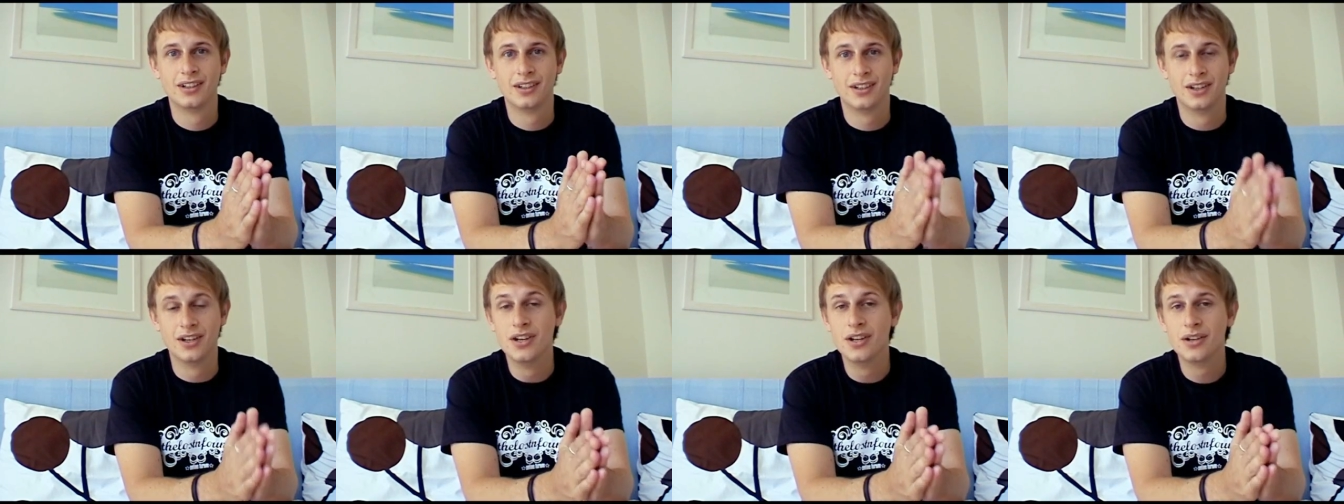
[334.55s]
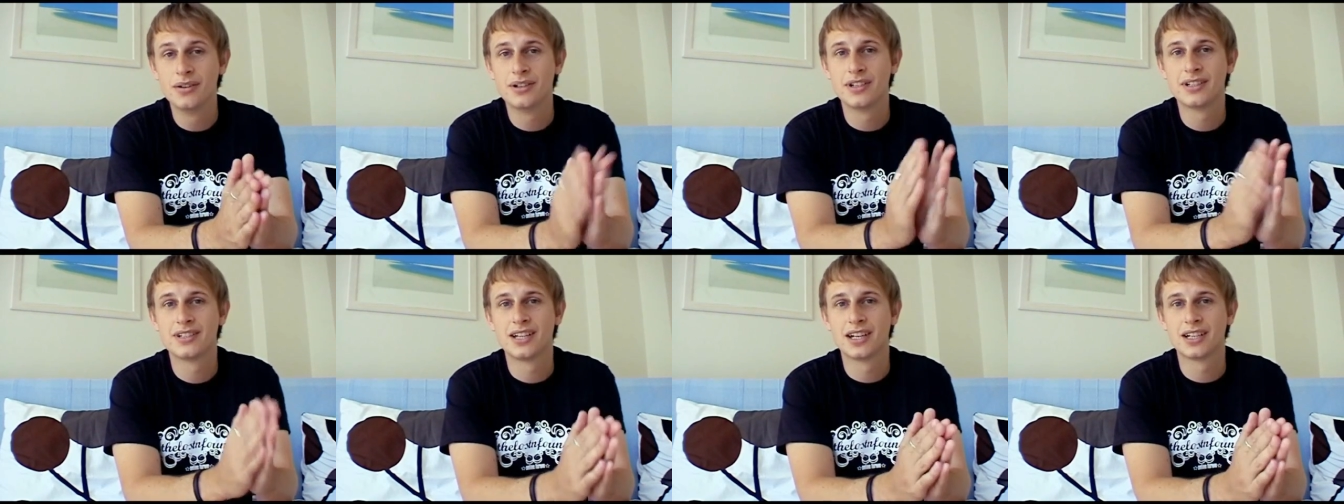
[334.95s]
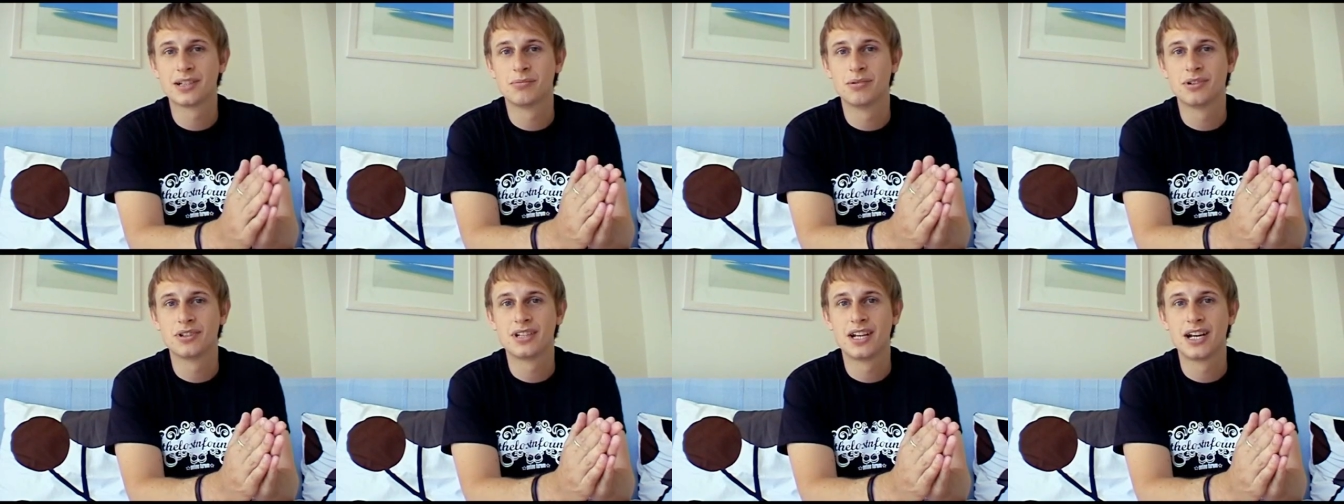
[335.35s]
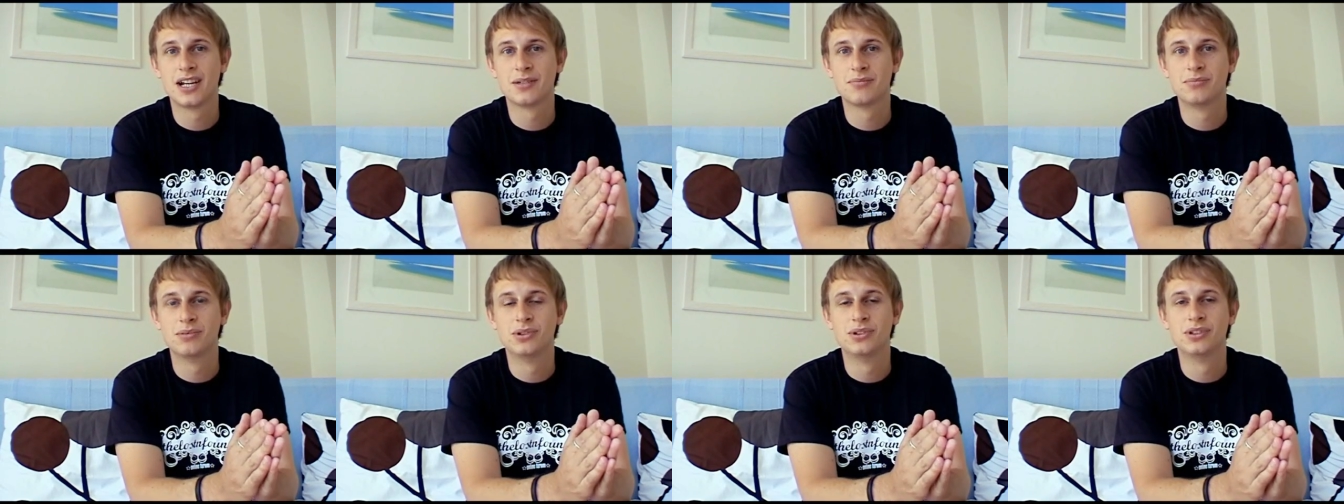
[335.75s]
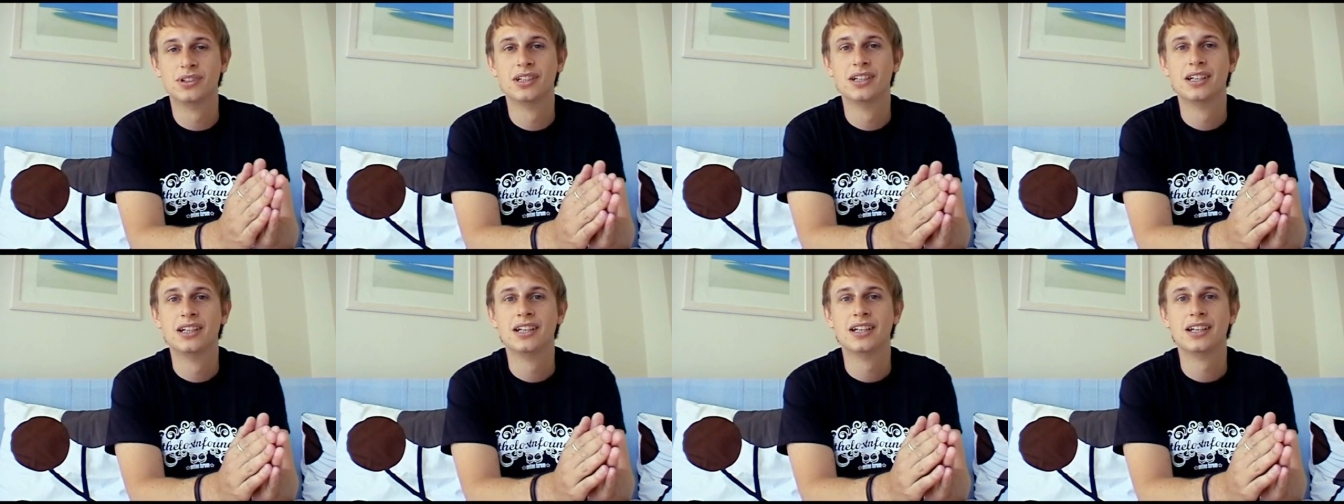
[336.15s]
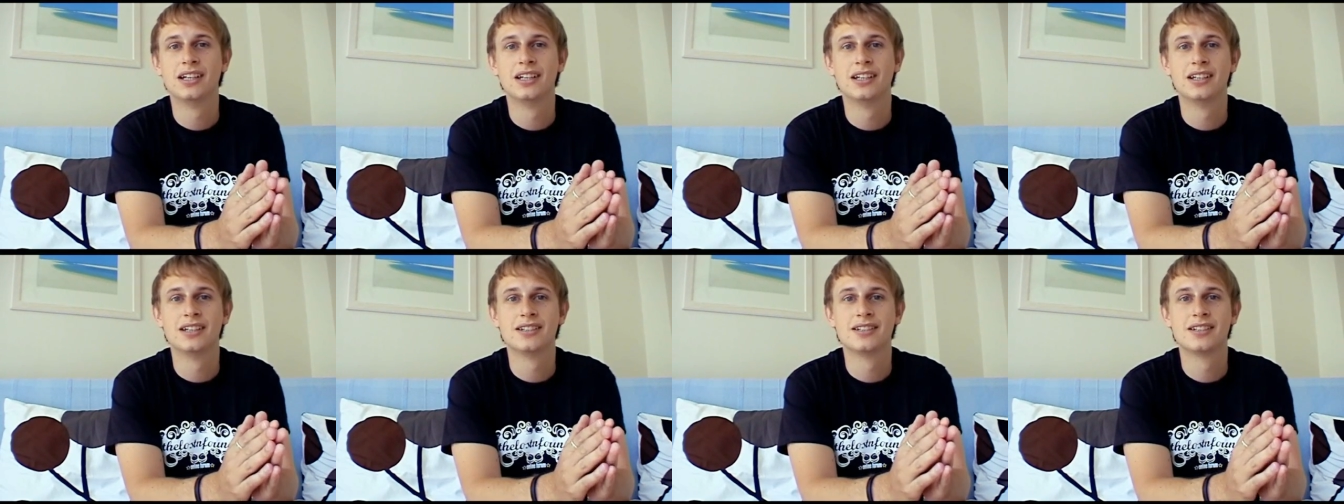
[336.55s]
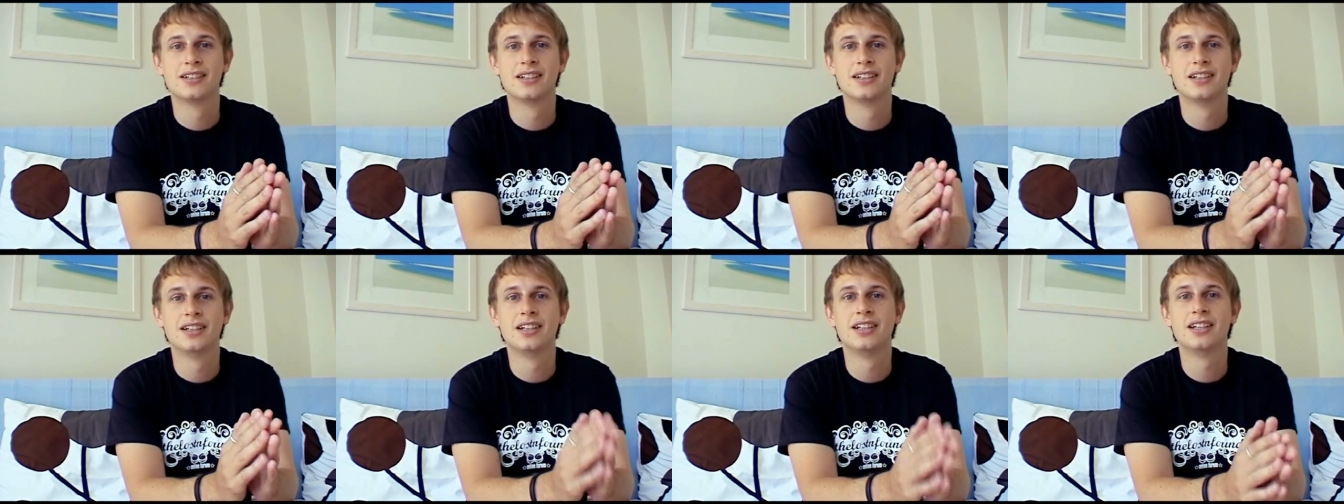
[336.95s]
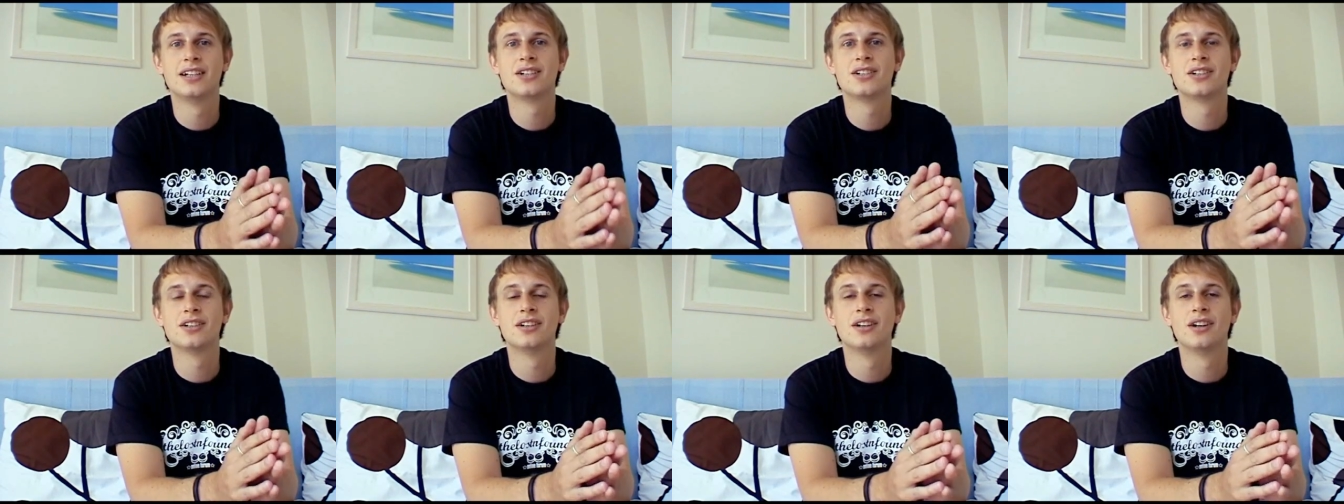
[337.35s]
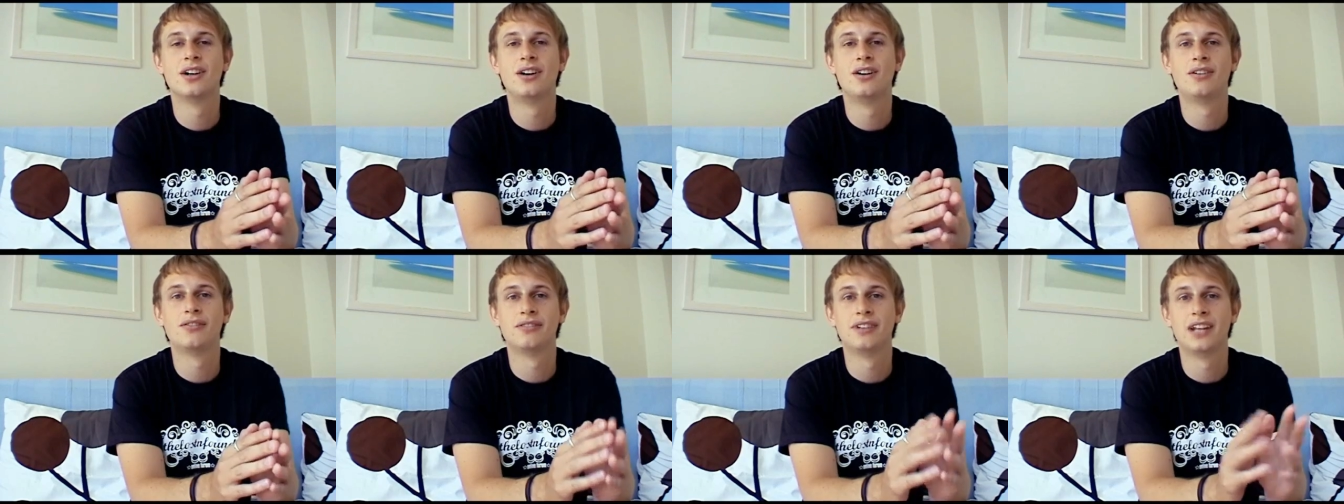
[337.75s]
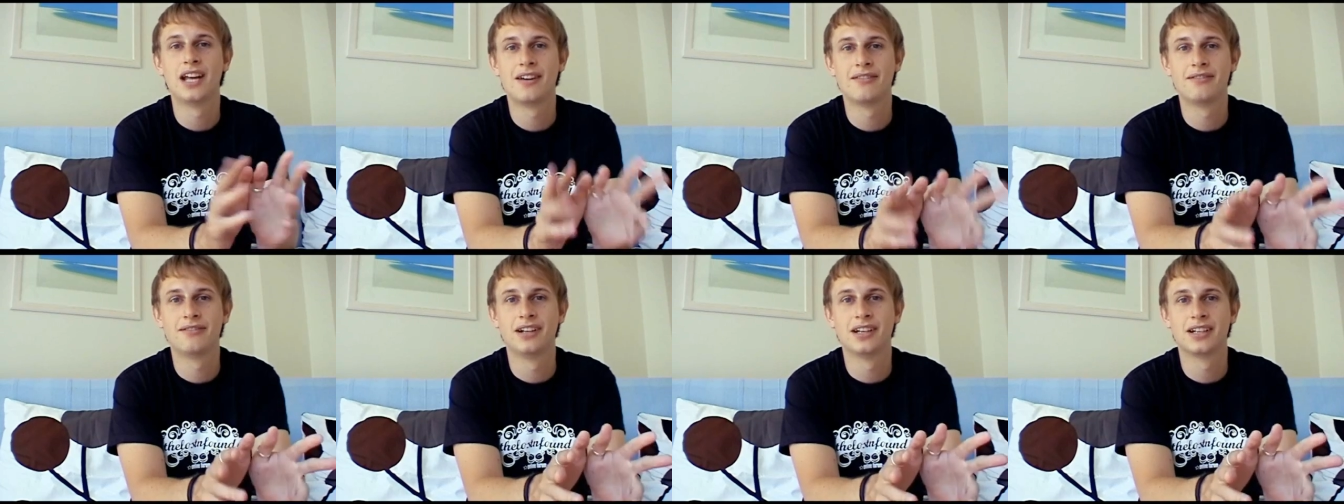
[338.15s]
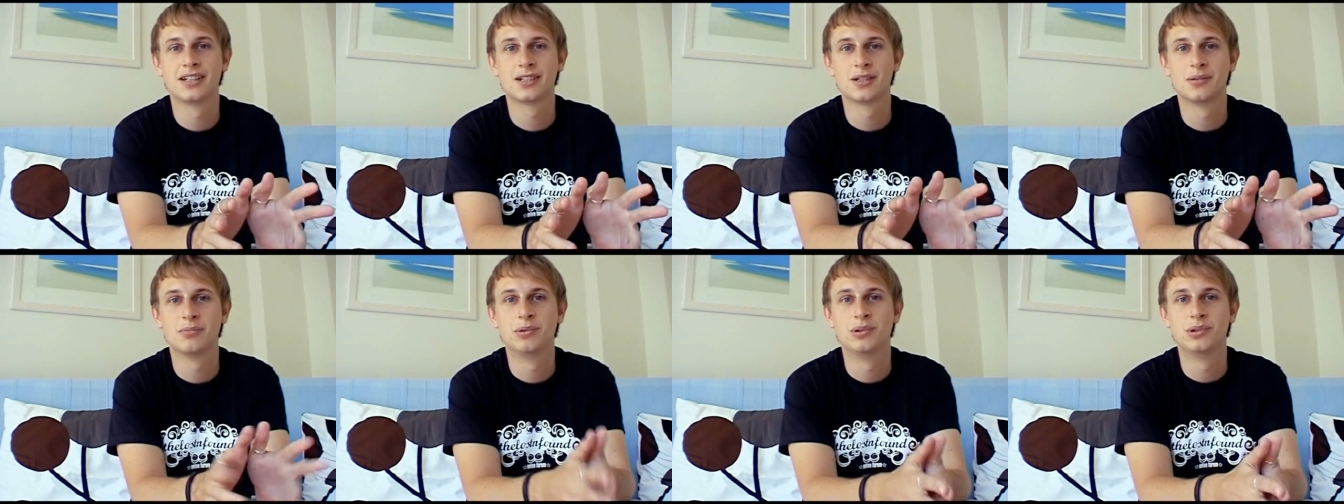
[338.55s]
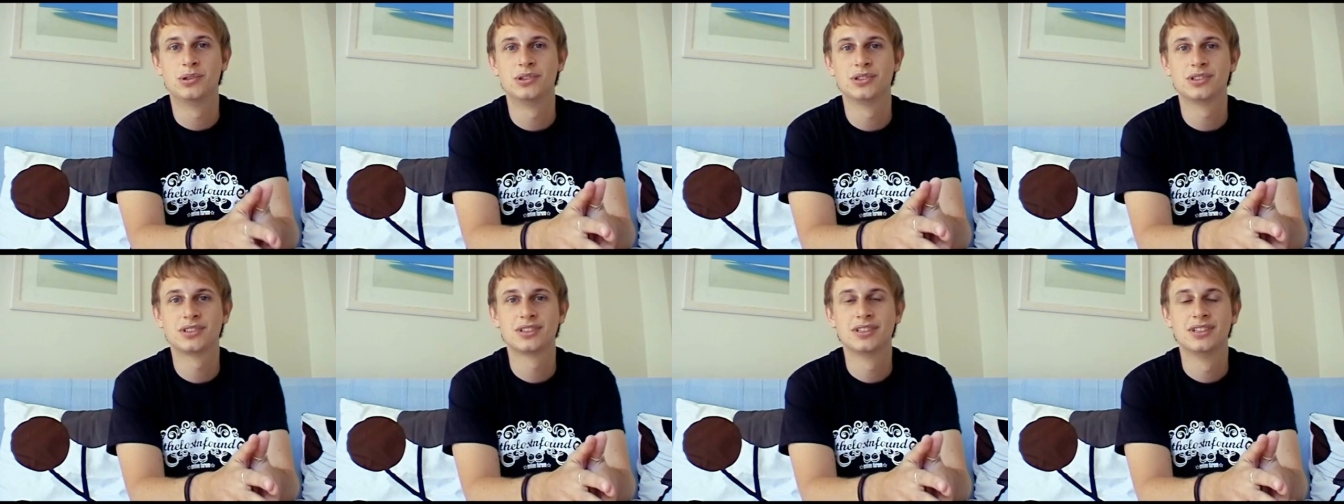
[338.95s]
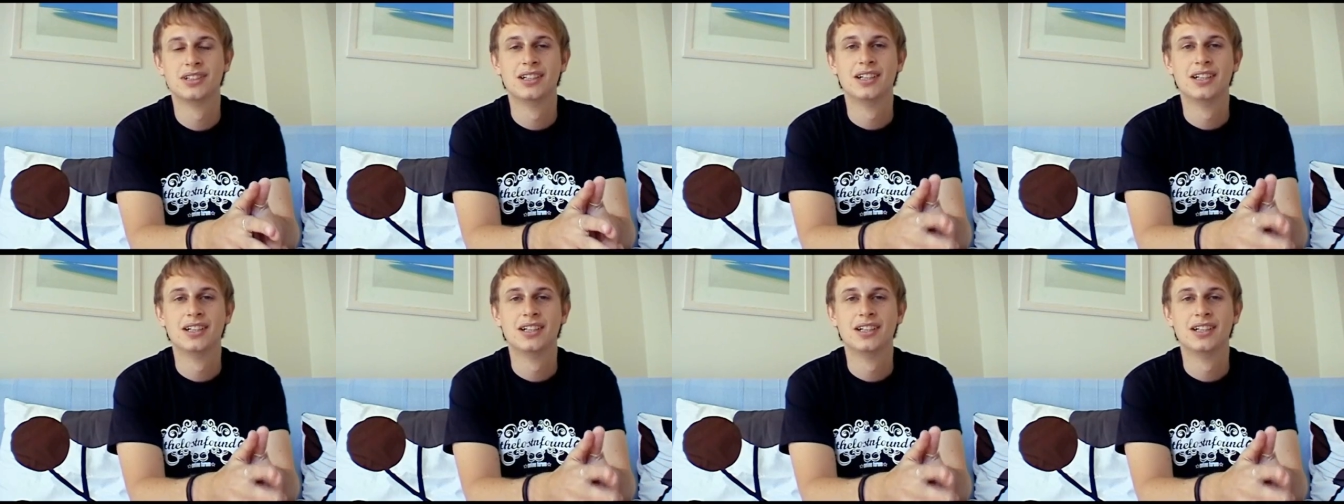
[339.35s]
the newest Xbox dashboard is the addition of Netflix support.